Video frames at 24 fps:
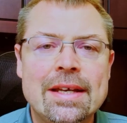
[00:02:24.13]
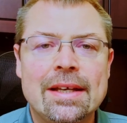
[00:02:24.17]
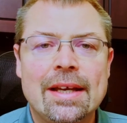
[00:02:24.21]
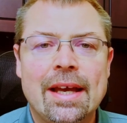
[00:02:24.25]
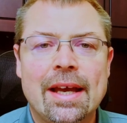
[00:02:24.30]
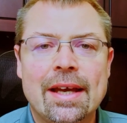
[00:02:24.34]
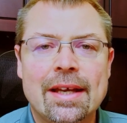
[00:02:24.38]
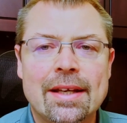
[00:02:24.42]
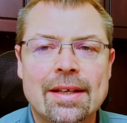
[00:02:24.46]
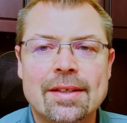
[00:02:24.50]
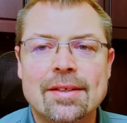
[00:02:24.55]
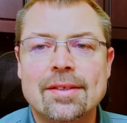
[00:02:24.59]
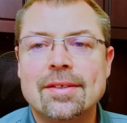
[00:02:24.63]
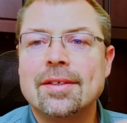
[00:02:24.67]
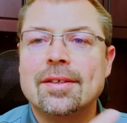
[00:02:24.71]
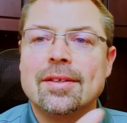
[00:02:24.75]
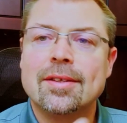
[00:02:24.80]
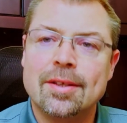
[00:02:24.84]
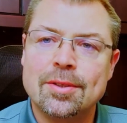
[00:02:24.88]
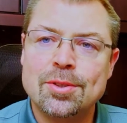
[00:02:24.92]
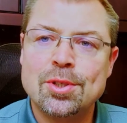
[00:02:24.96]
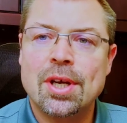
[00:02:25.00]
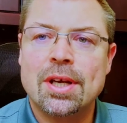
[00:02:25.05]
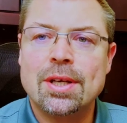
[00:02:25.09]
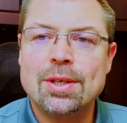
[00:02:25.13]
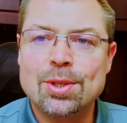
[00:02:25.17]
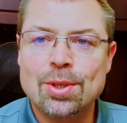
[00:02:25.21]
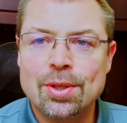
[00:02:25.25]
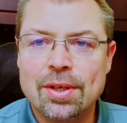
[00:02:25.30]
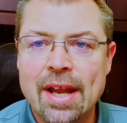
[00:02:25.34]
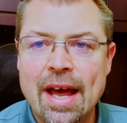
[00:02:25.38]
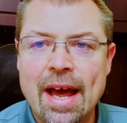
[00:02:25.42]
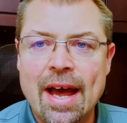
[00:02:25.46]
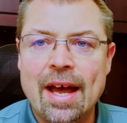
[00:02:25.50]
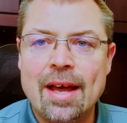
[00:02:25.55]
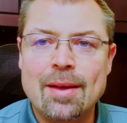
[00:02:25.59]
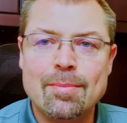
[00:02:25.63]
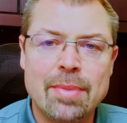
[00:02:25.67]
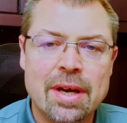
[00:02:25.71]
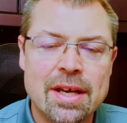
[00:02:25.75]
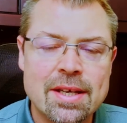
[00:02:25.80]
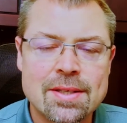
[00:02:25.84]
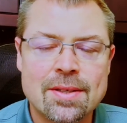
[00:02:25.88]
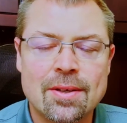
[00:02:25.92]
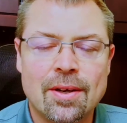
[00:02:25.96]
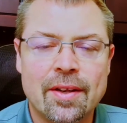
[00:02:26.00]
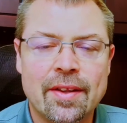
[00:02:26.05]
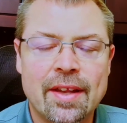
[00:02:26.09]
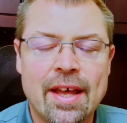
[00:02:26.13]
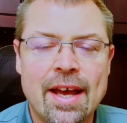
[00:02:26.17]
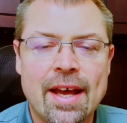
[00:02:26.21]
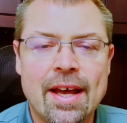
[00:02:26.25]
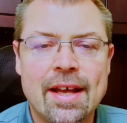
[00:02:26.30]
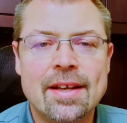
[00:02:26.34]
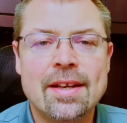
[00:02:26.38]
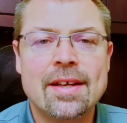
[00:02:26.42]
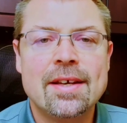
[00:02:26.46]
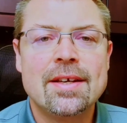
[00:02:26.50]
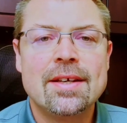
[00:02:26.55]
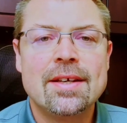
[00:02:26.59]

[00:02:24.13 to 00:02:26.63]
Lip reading: and change your diet based on that